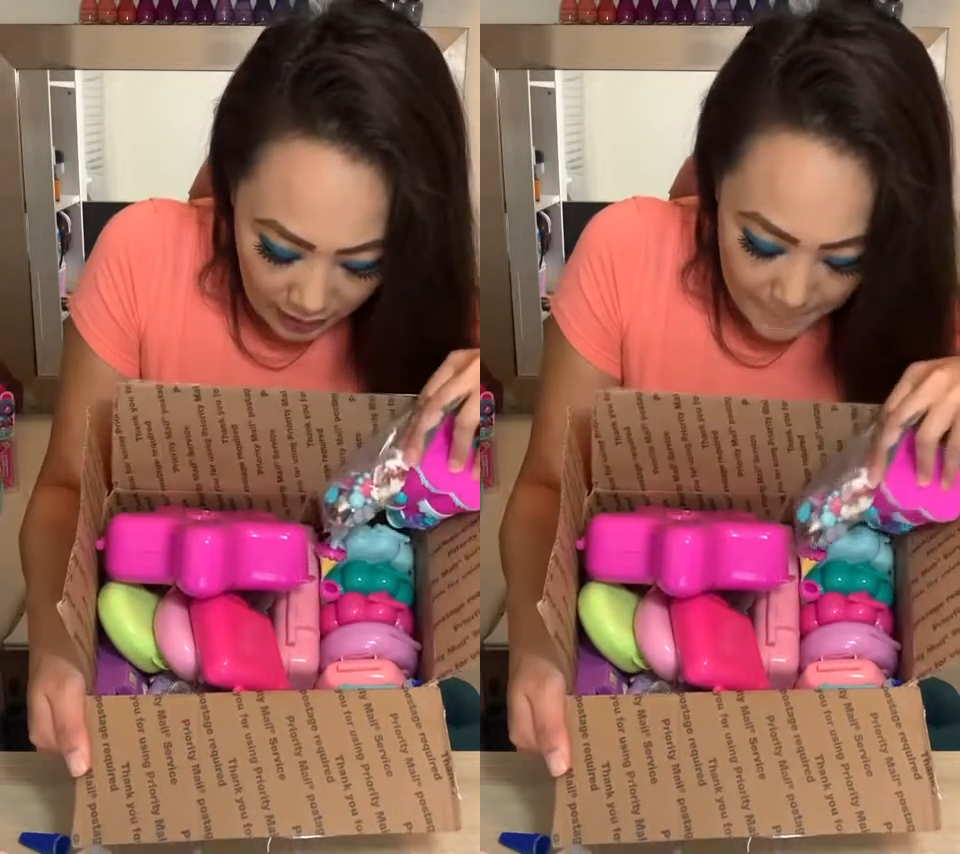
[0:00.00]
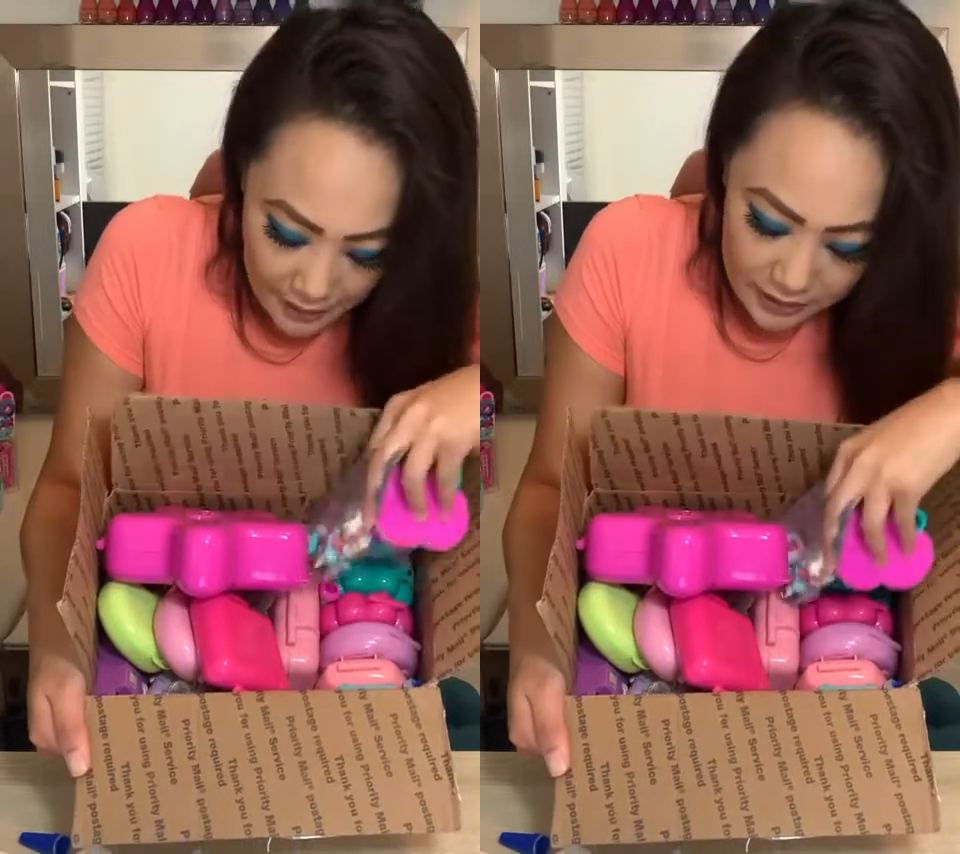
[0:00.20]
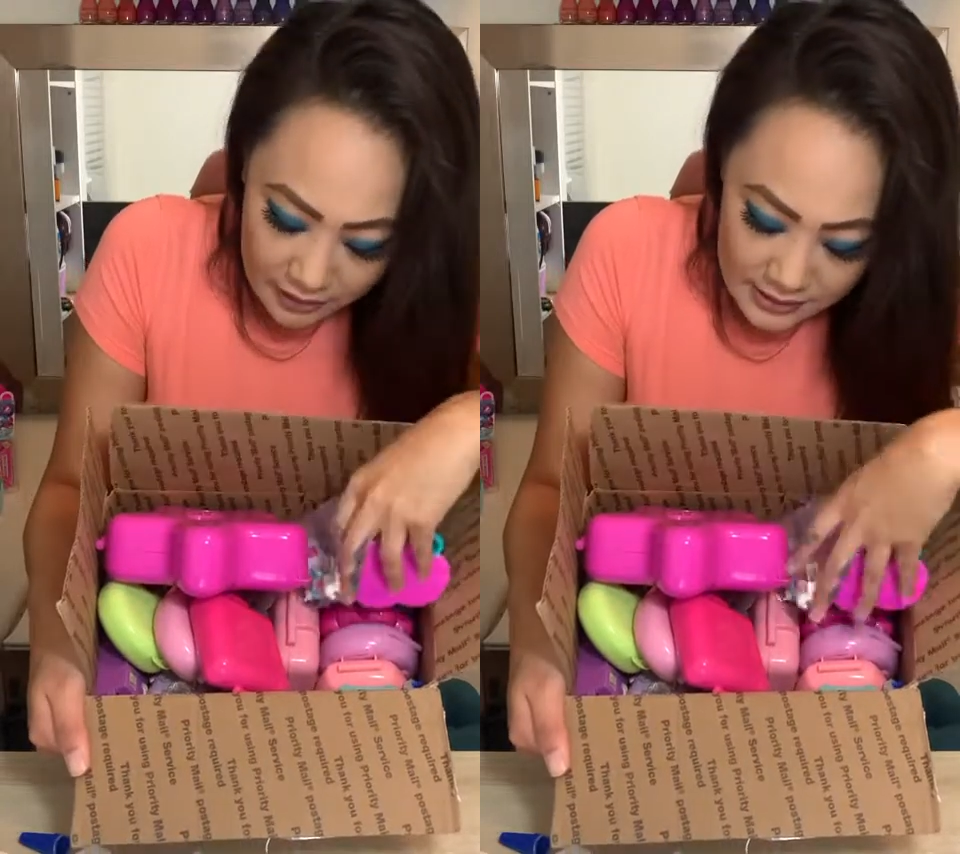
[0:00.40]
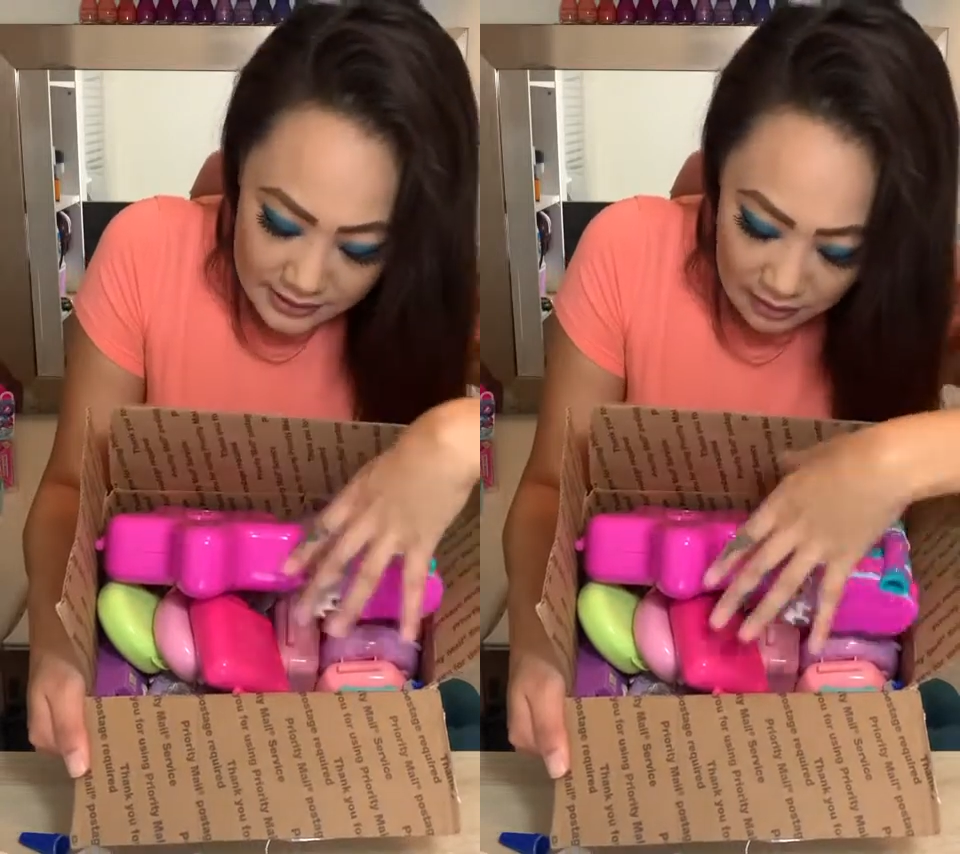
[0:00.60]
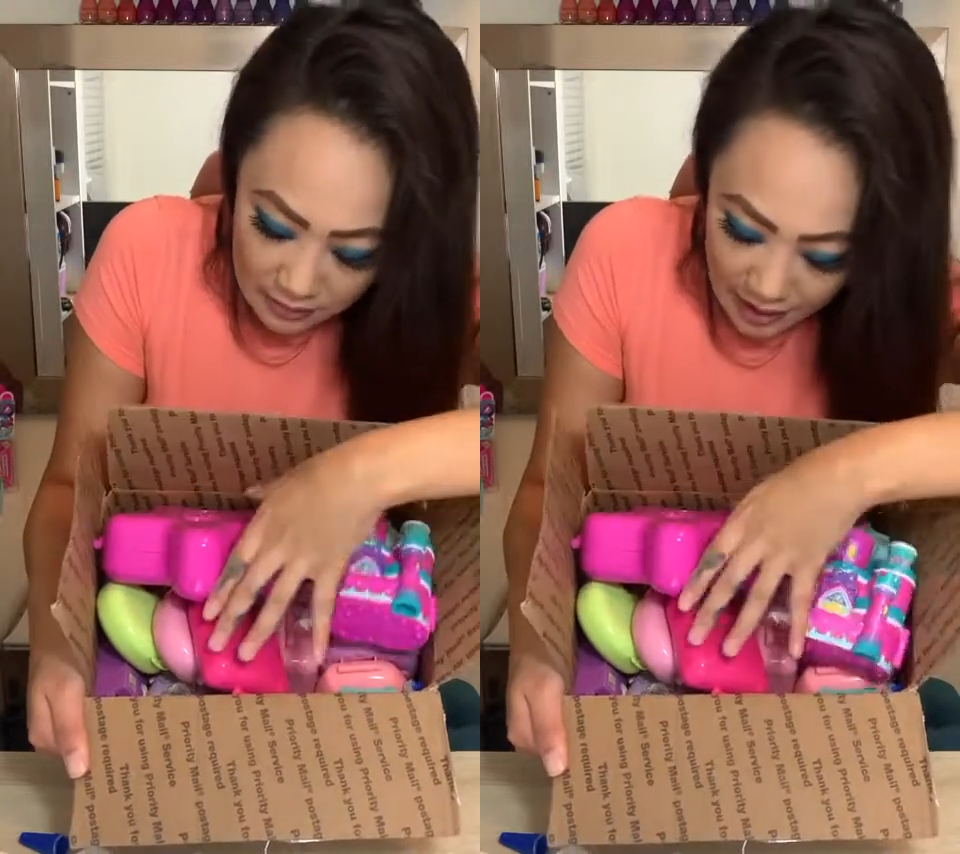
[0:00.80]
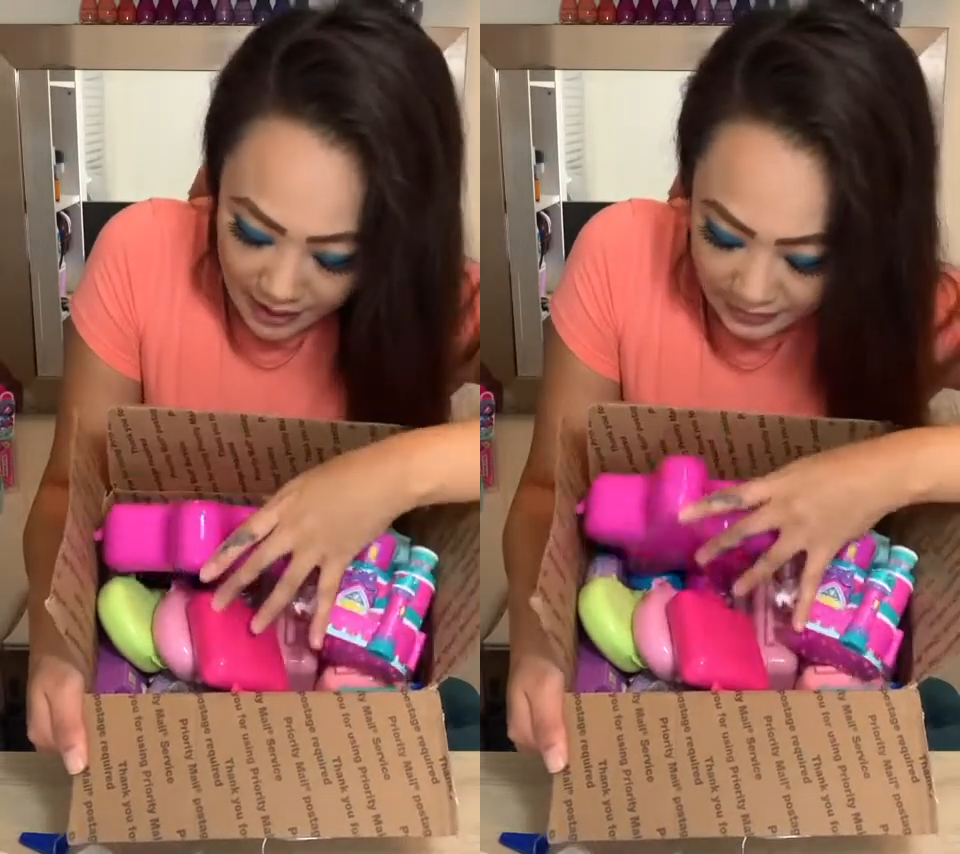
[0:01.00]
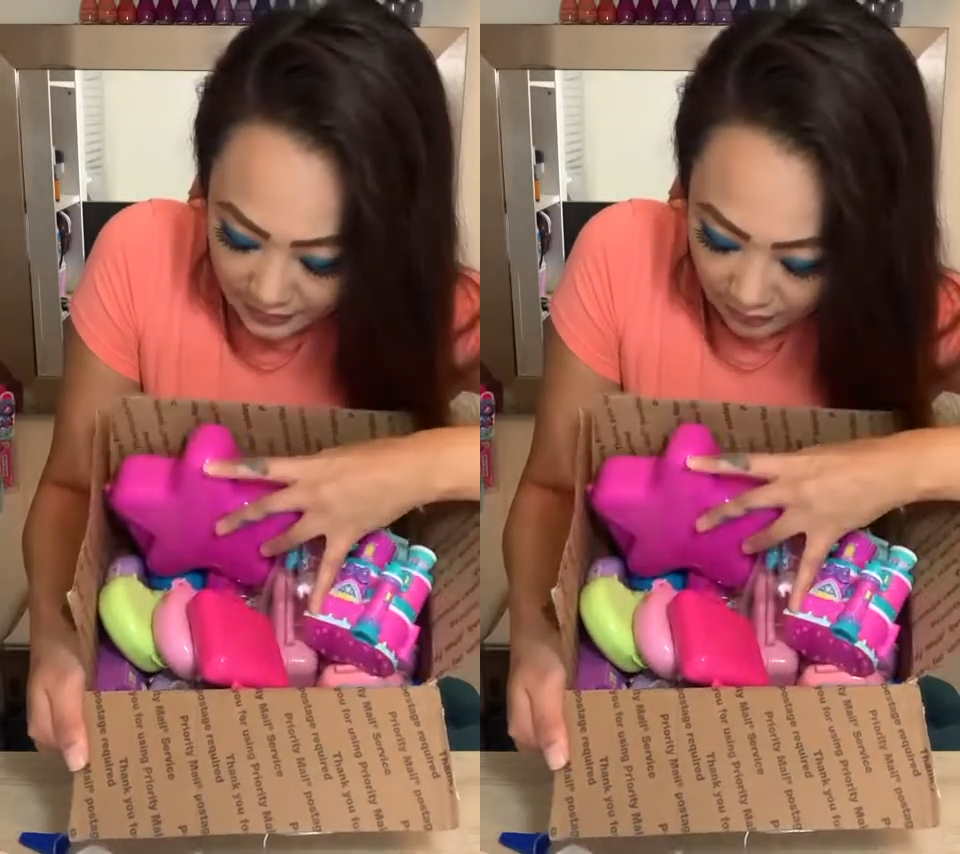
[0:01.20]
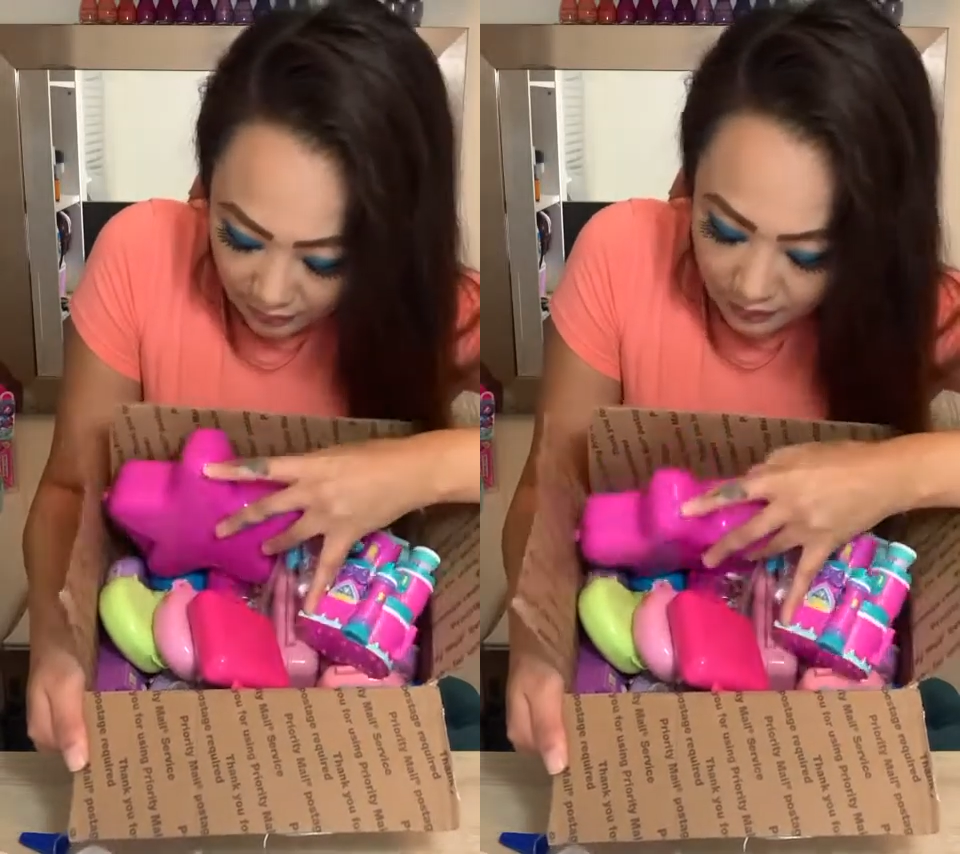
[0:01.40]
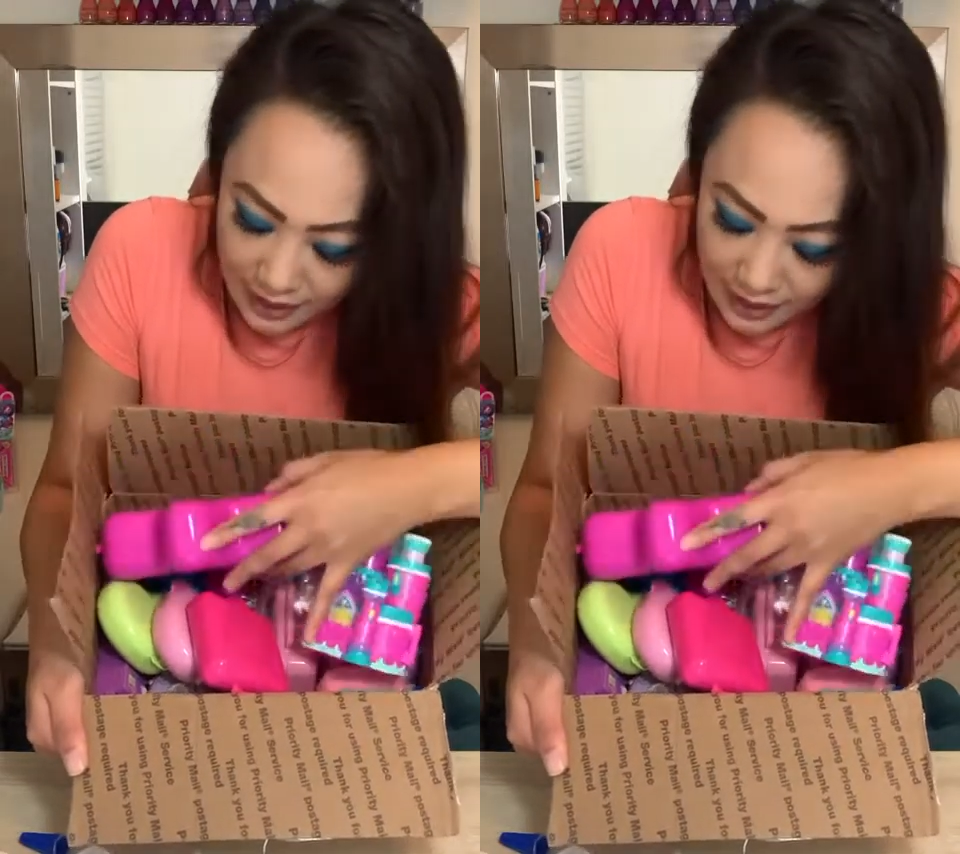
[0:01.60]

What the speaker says: But there is a lot in here.